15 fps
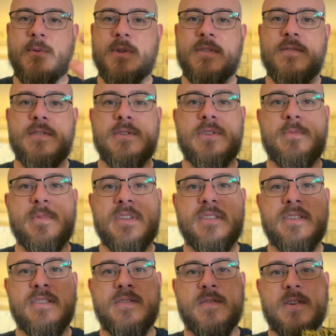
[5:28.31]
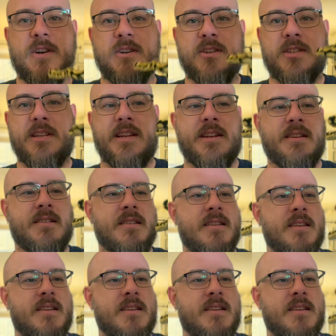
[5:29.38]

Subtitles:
with a few species first and